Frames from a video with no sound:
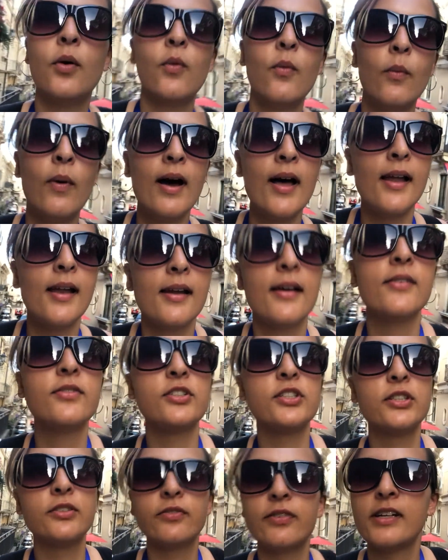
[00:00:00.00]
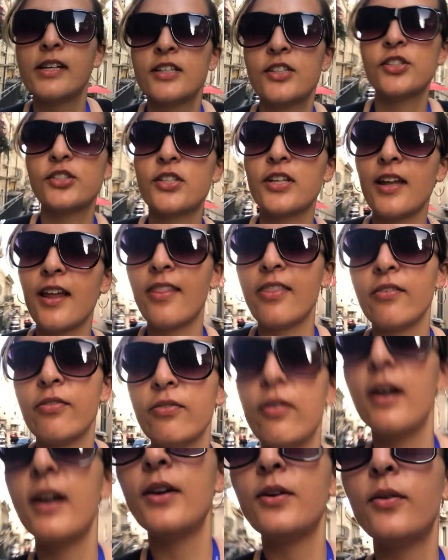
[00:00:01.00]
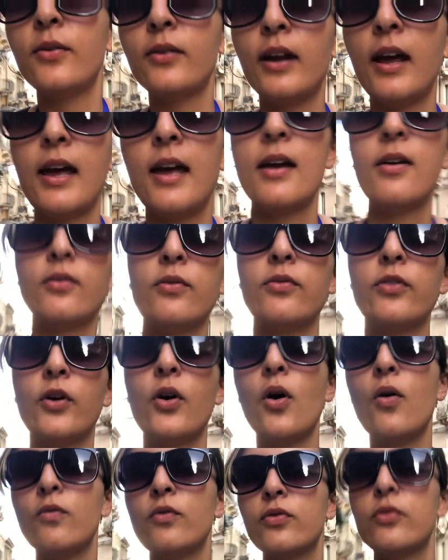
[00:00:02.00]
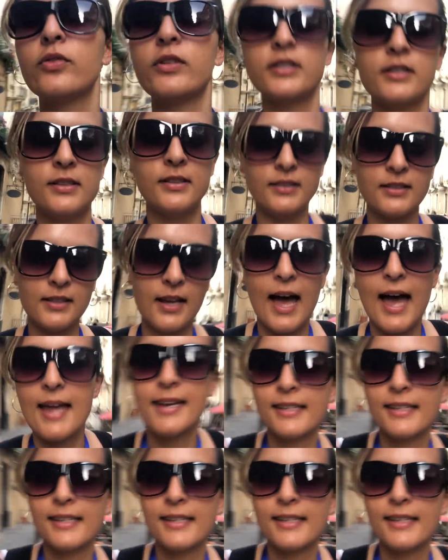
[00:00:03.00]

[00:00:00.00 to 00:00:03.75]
Well, I've just finished the final day of the conference and